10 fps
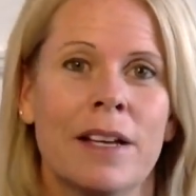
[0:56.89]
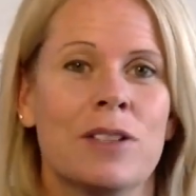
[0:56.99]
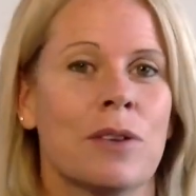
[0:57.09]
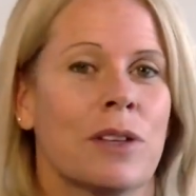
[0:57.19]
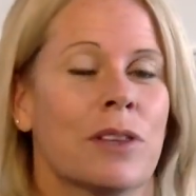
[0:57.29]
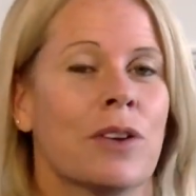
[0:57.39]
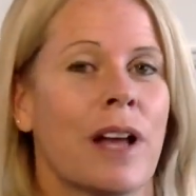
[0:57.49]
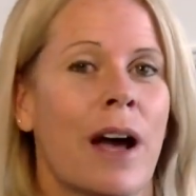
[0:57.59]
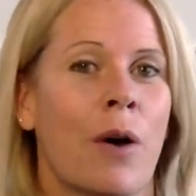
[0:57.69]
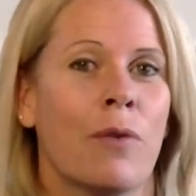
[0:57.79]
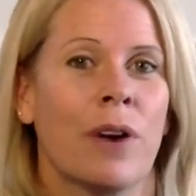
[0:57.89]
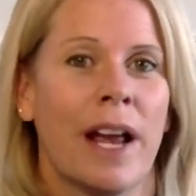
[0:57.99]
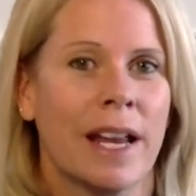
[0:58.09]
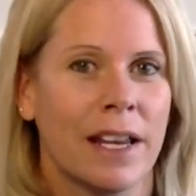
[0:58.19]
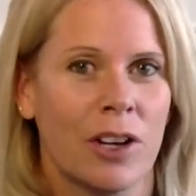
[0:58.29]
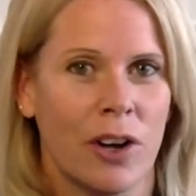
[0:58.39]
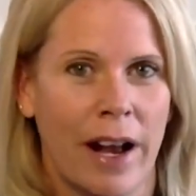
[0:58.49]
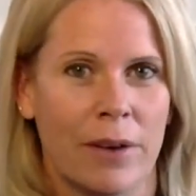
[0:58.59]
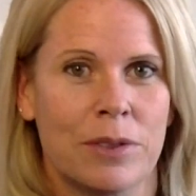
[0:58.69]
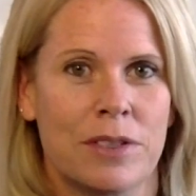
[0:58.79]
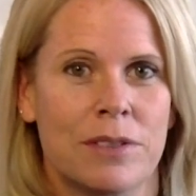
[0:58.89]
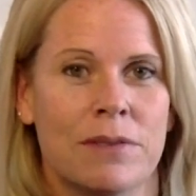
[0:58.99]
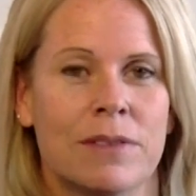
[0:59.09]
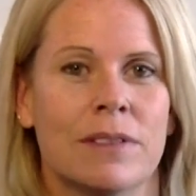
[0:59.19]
so that they're not overhanging your house.